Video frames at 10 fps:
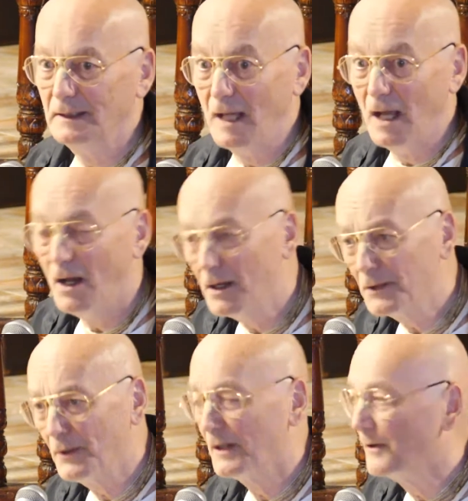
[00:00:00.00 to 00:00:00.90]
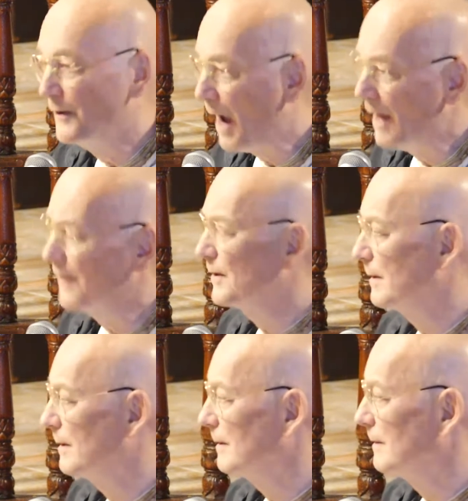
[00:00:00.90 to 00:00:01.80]
100 and
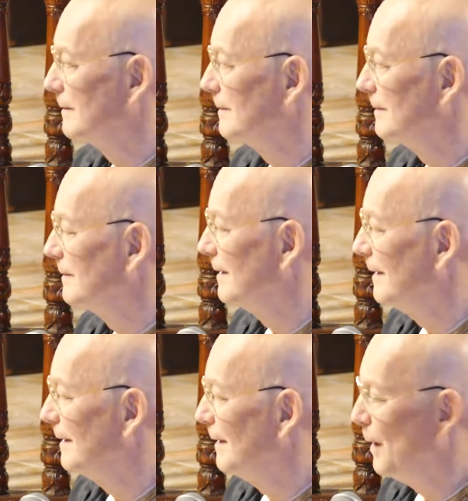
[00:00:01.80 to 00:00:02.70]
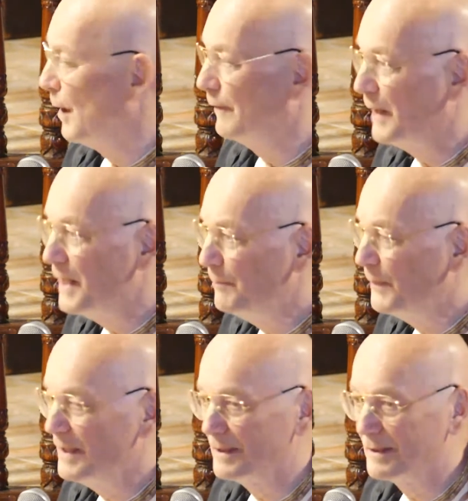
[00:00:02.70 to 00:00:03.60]
1,000 of
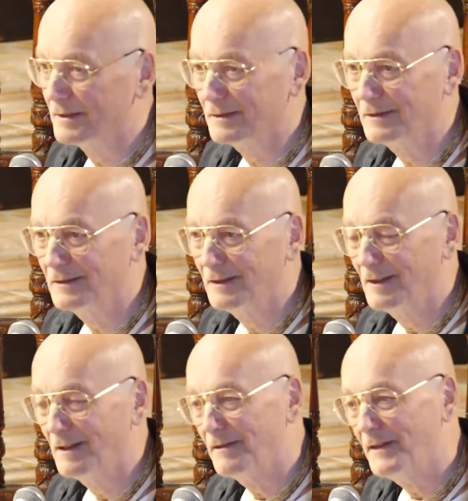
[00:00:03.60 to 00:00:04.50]
hippies, they